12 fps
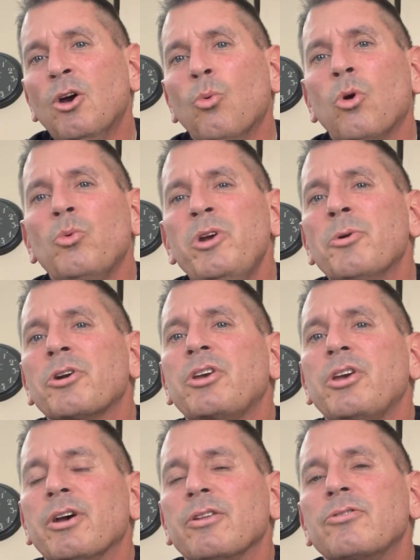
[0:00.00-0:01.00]
When we were
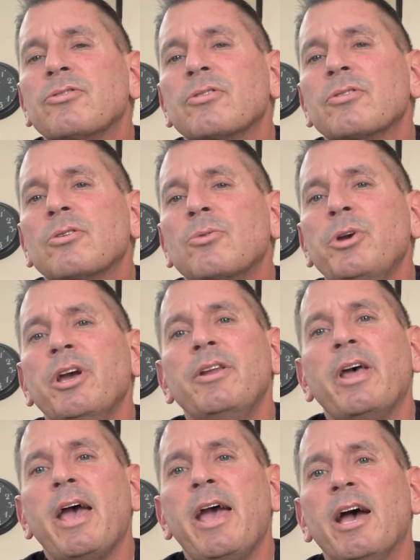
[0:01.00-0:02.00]
kids, we had
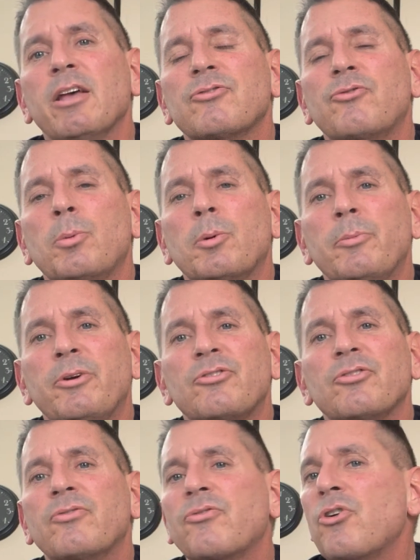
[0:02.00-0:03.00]
to ask for
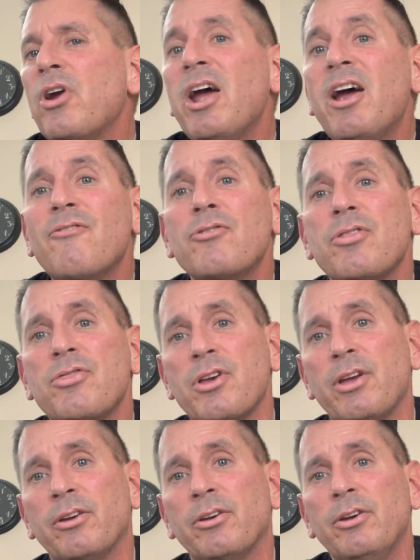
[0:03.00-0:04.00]
permission for
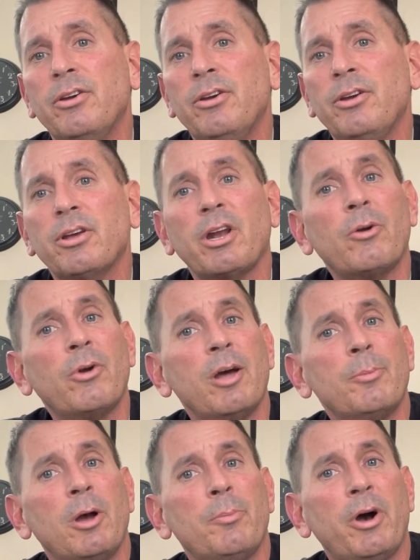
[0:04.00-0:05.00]
everything. Can I ride
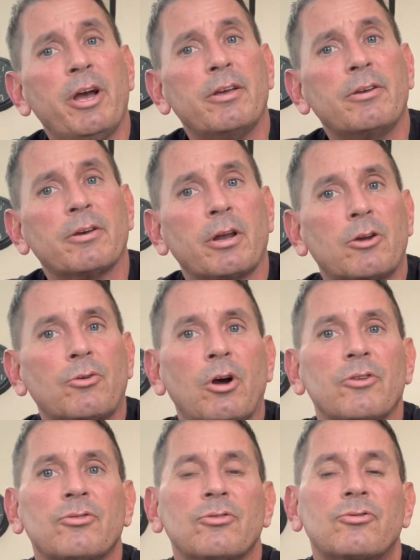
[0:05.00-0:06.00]
my bike? Can I
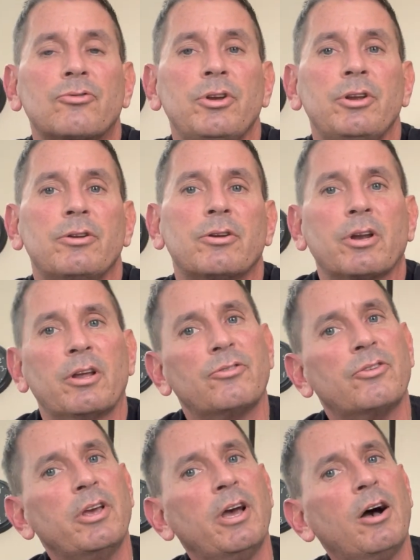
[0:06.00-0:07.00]
cross the street? Can I
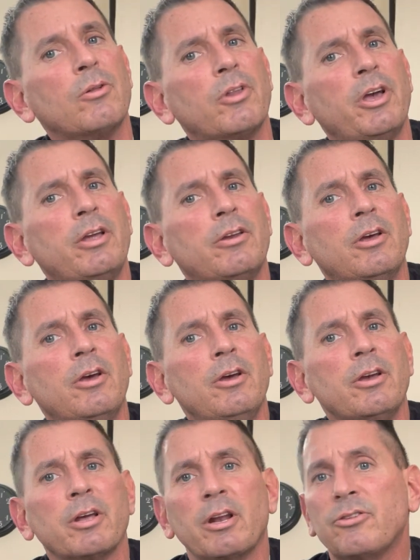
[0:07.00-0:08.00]
stay out late?
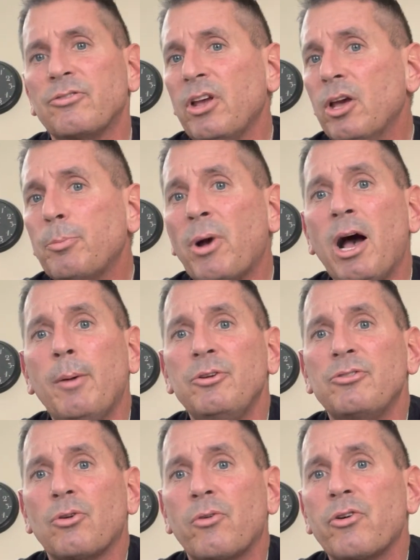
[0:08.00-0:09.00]
Can I stay at
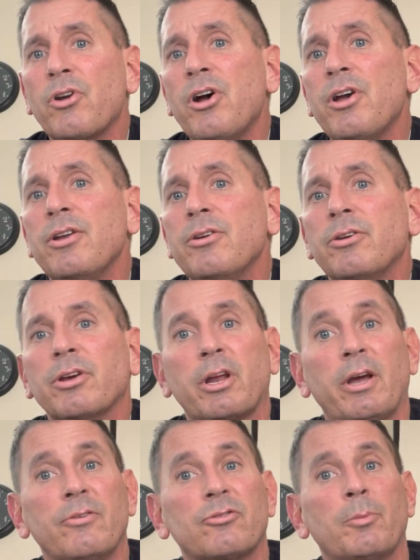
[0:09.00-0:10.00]
Bobby's overnight? Can I
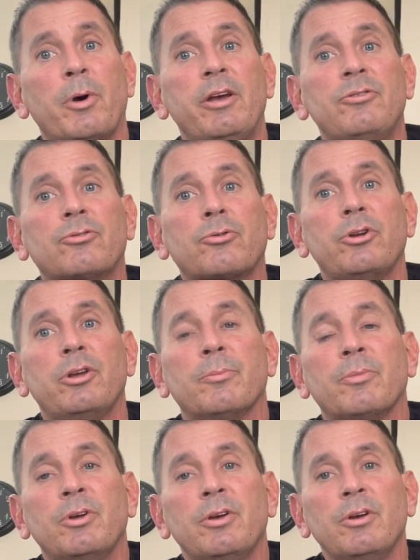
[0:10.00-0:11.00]
have some ice
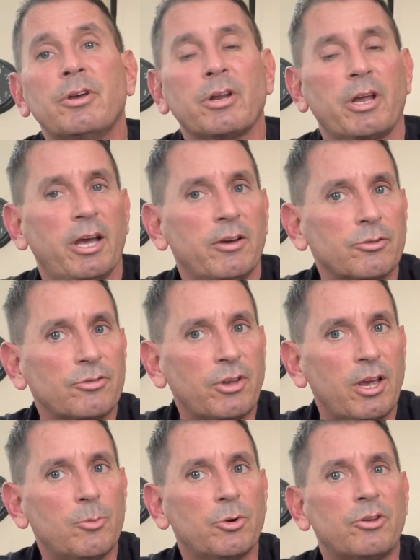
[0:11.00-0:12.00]
cream? Can I have a
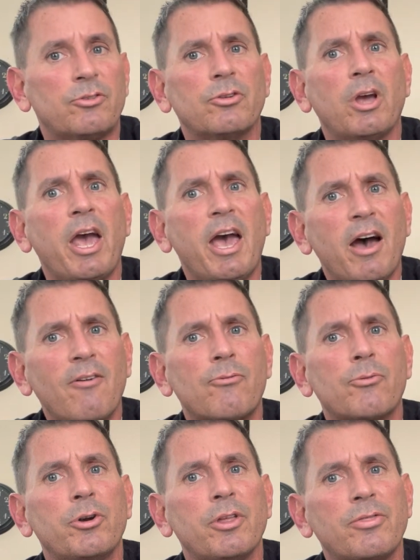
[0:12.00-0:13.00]
sandwich?
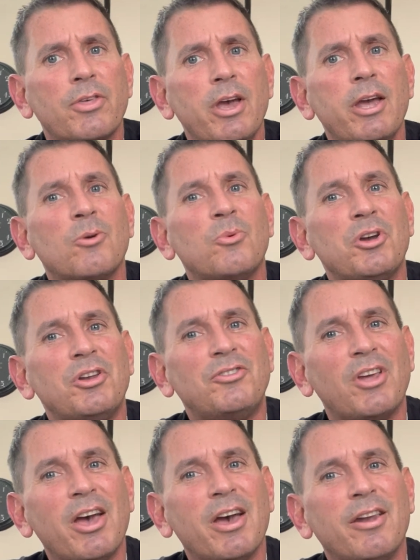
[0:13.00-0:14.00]
Everything we
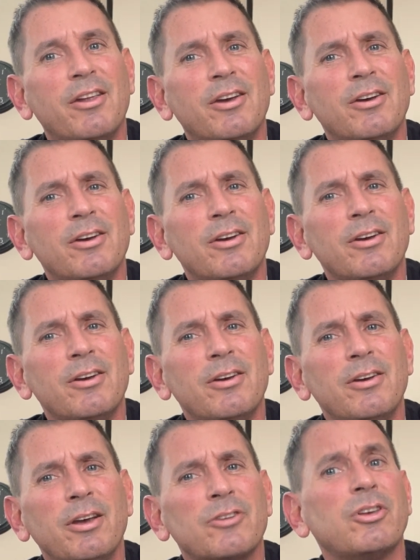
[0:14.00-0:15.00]
did,
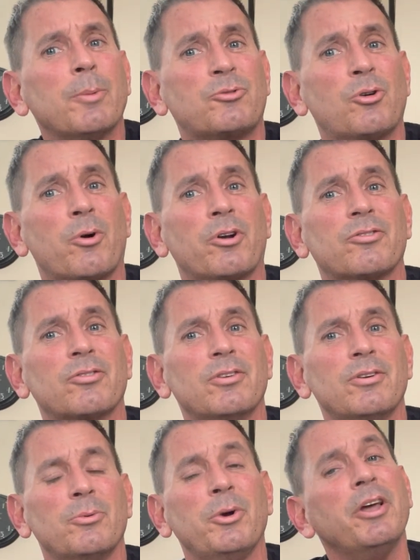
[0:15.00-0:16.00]
except chores.
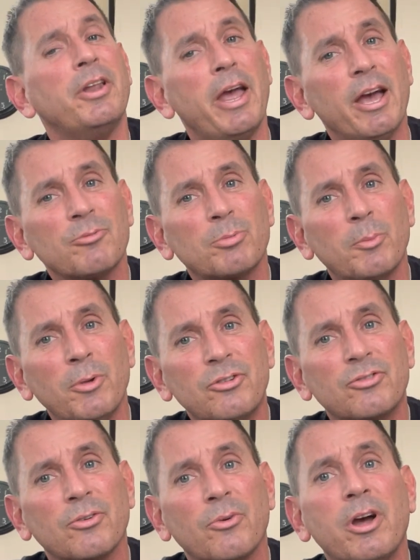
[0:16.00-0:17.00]
We had to ask
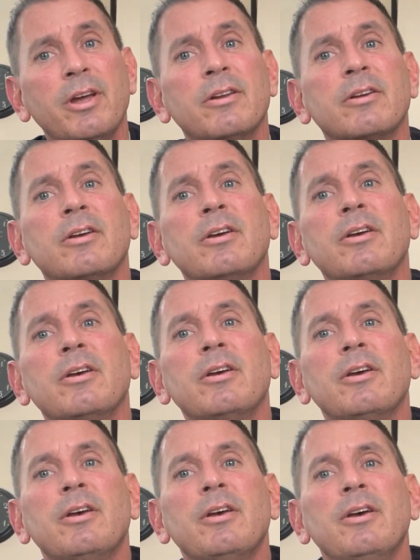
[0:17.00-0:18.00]
permission, right?
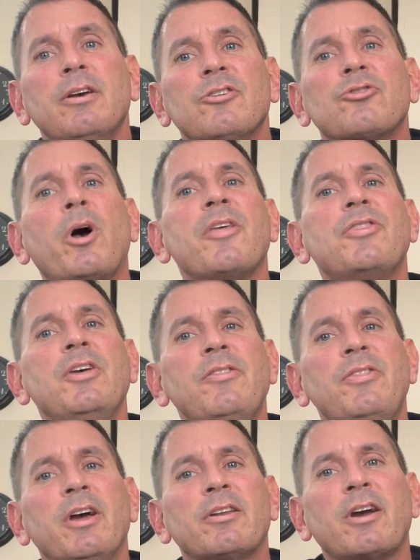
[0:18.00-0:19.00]
So I
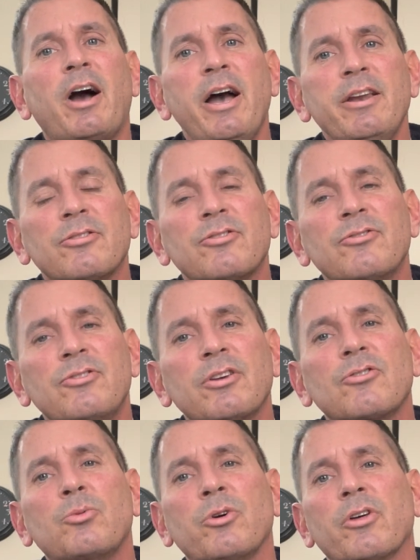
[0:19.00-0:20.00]
think that kind of
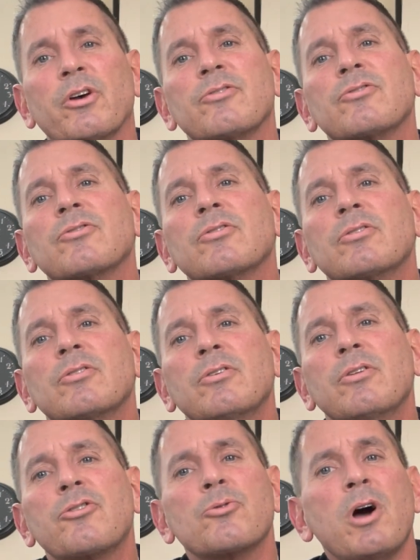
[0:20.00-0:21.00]
sticks with us
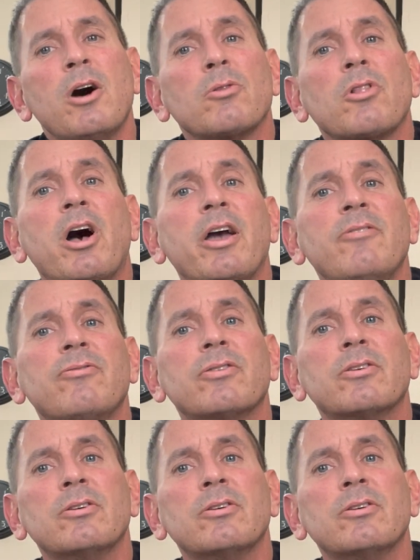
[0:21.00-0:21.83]
throughout life.